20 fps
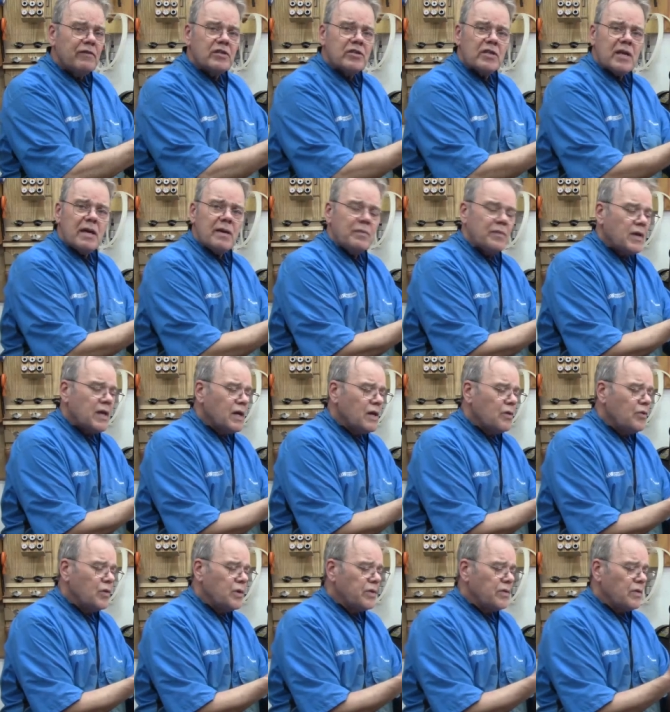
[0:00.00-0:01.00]
the same
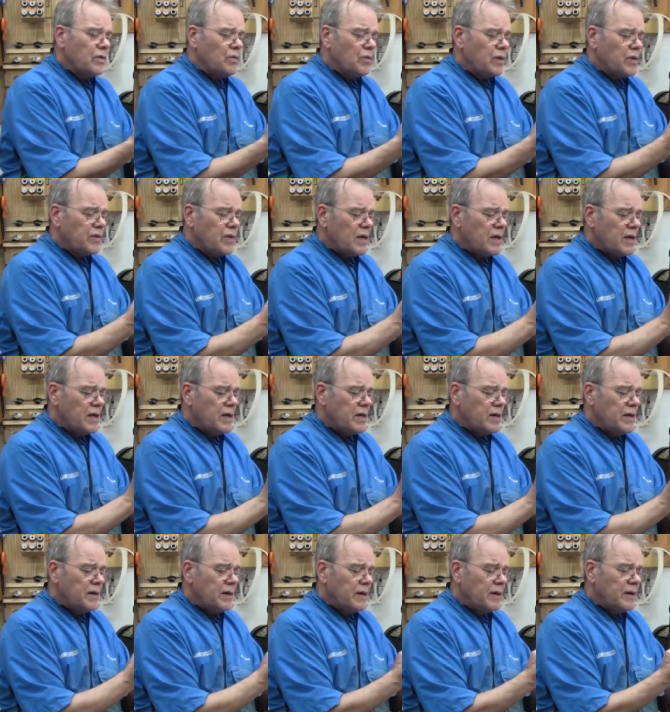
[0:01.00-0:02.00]
thing with with
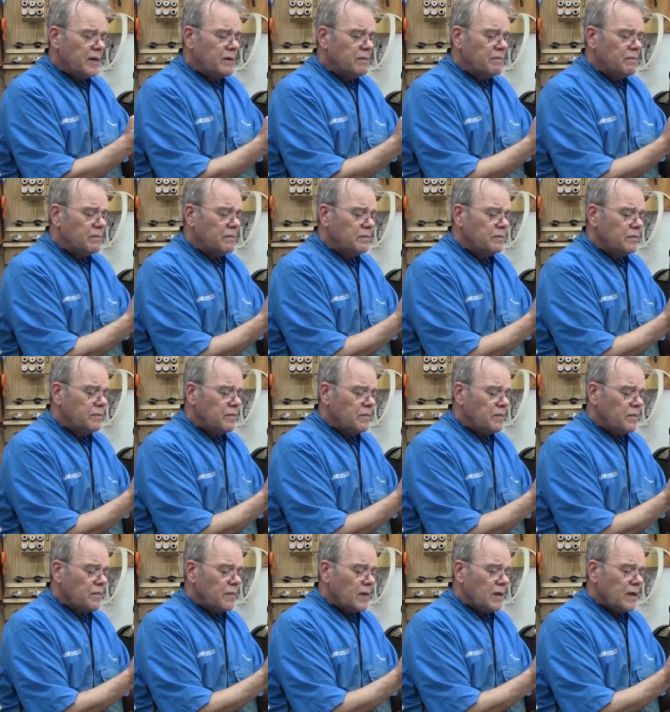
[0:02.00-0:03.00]
a uh,
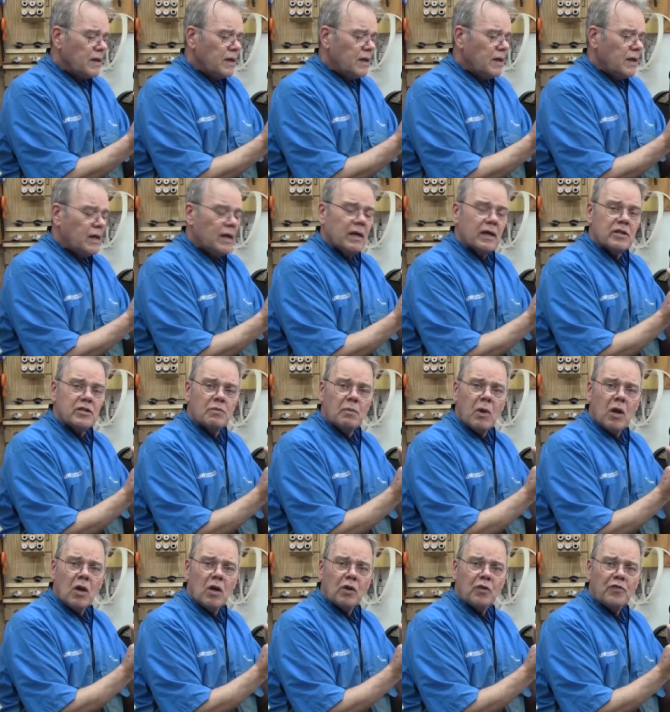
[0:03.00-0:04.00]
a
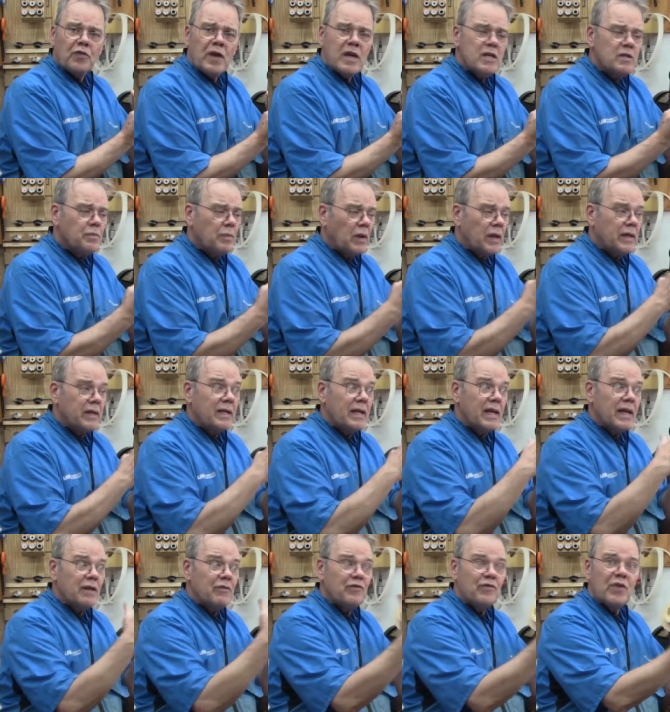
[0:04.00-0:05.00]
smaller faceplate that
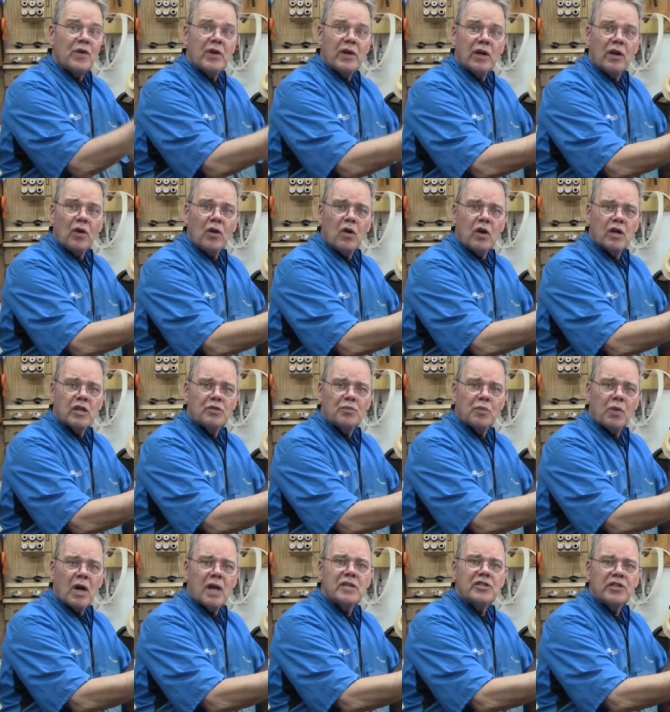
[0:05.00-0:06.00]
had a very large
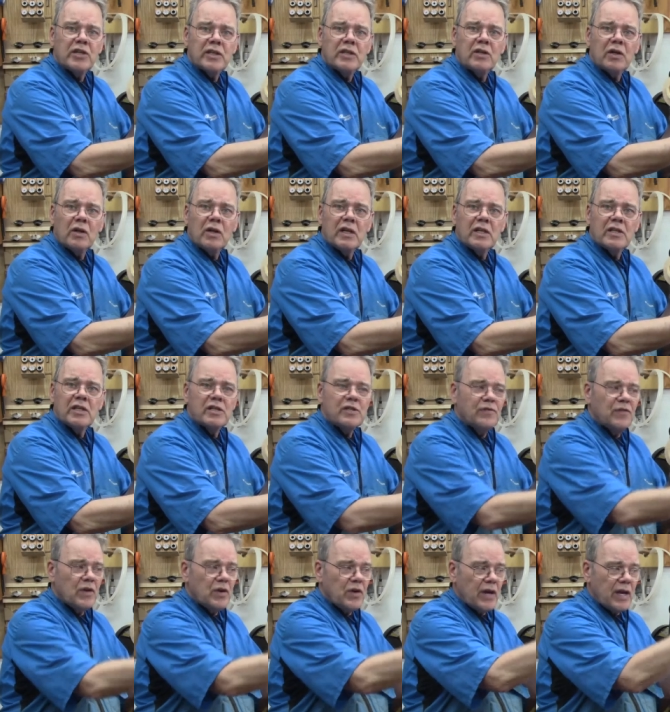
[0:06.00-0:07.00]
project on it that's
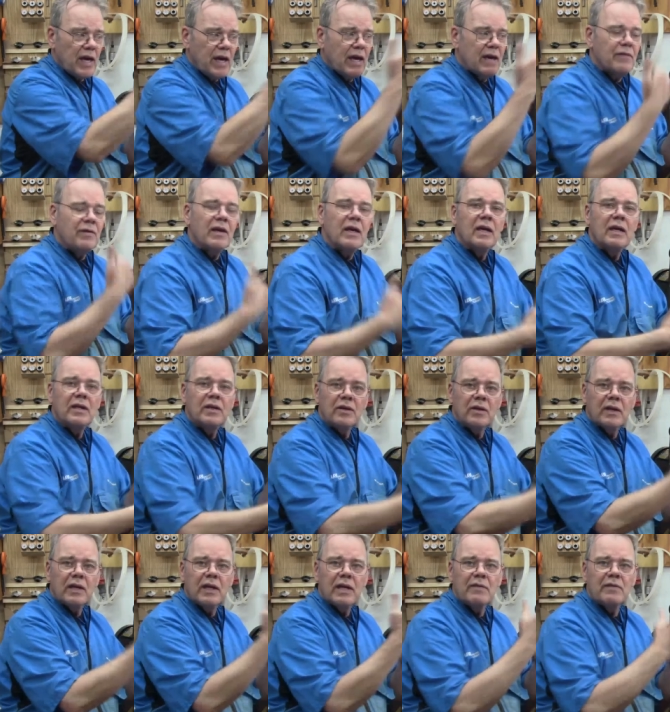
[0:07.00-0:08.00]
very heavy. You
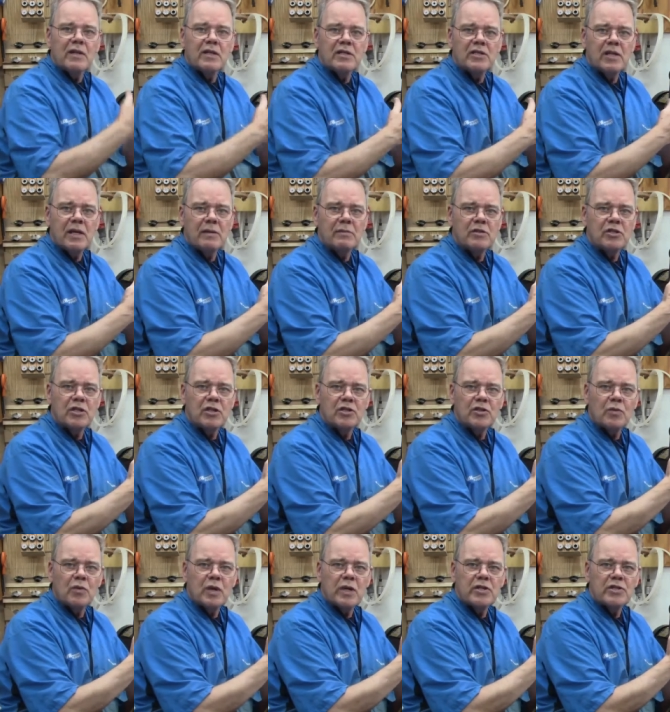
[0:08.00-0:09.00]
could have that same
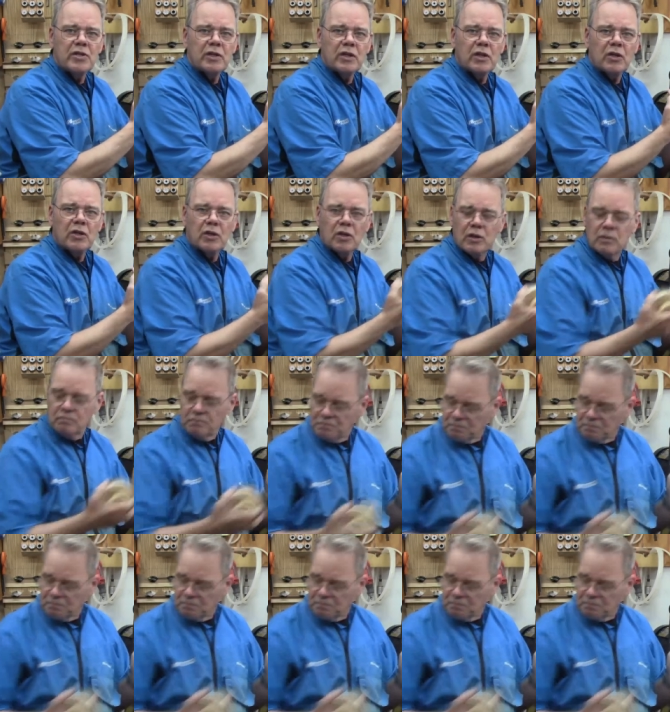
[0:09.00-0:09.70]
situation occur.